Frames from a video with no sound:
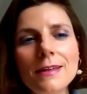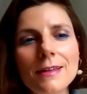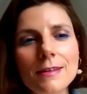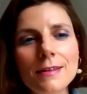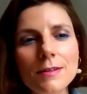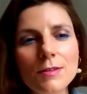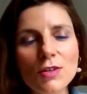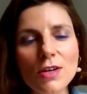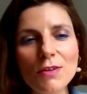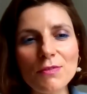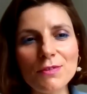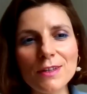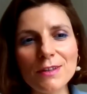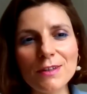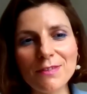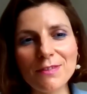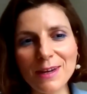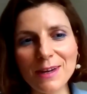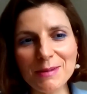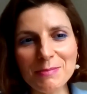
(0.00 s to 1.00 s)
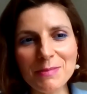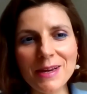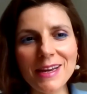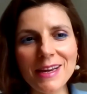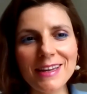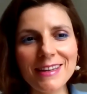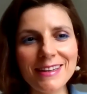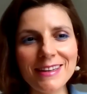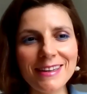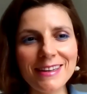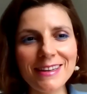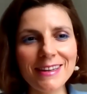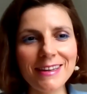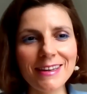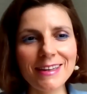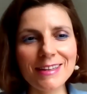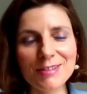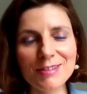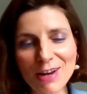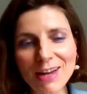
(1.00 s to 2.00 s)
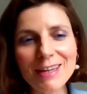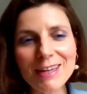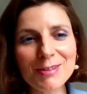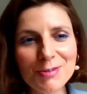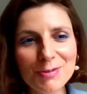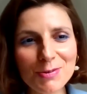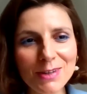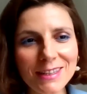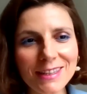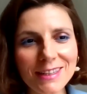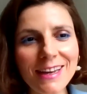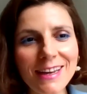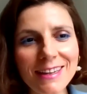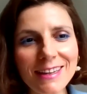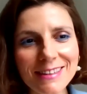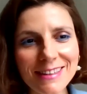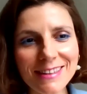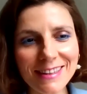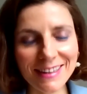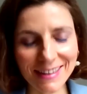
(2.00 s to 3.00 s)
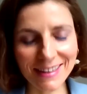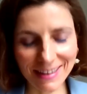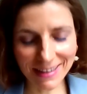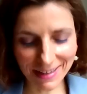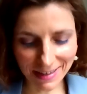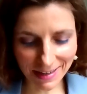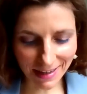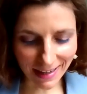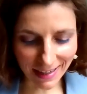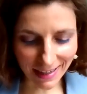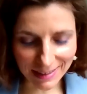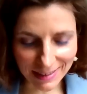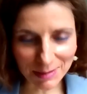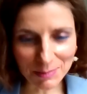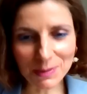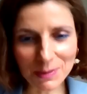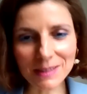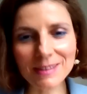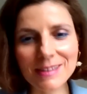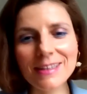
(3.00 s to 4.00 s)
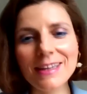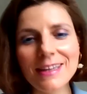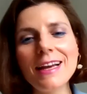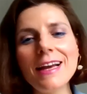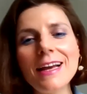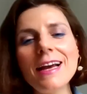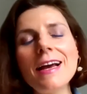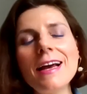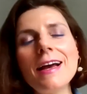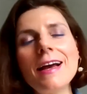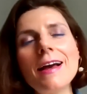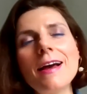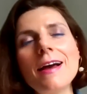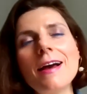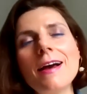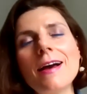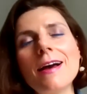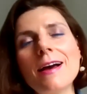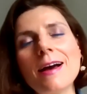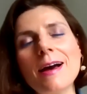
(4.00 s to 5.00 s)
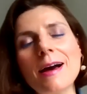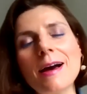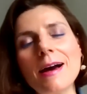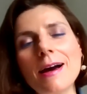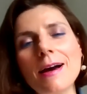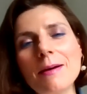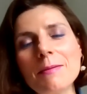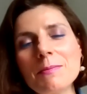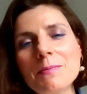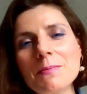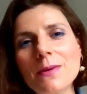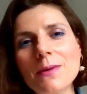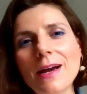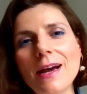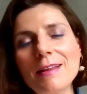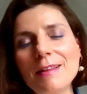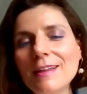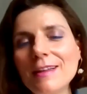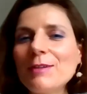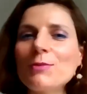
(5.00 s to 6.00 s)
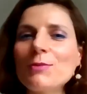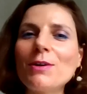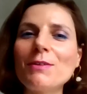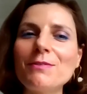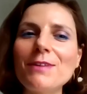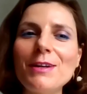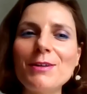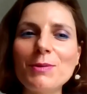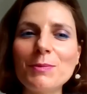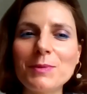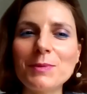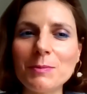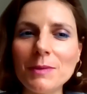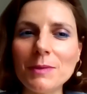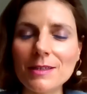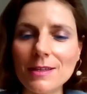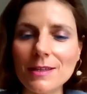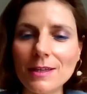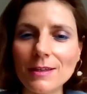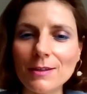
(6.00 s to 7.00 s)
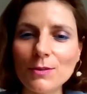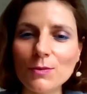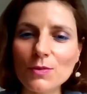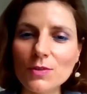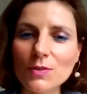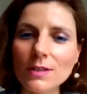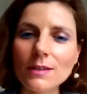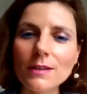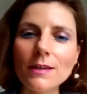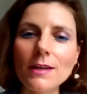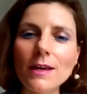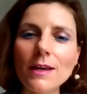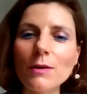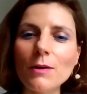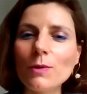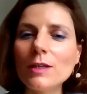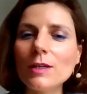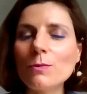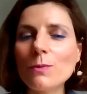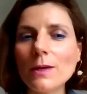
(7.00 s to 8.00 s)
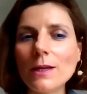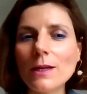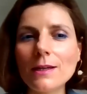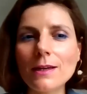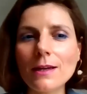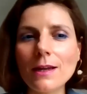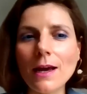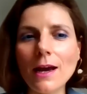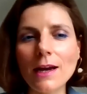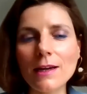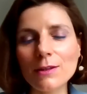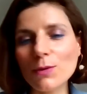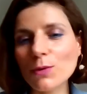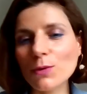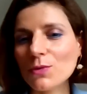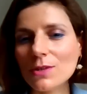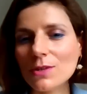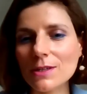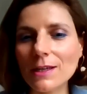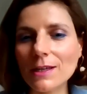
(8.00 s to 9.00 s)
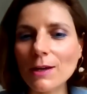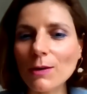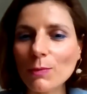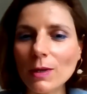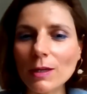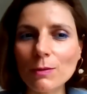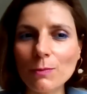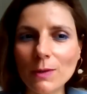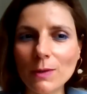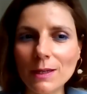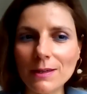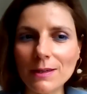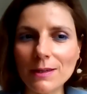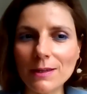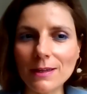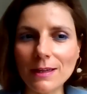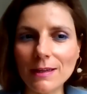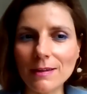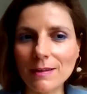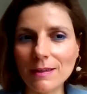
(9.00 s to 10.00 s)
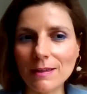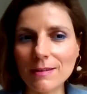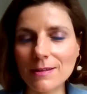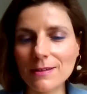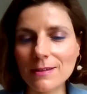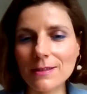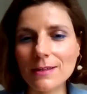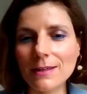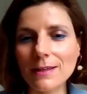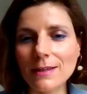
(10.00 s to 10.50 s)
Jeffrey, if I may challenge you again a little bit, I think you are very optimistic. You see a win-win. I don't see a win-win in this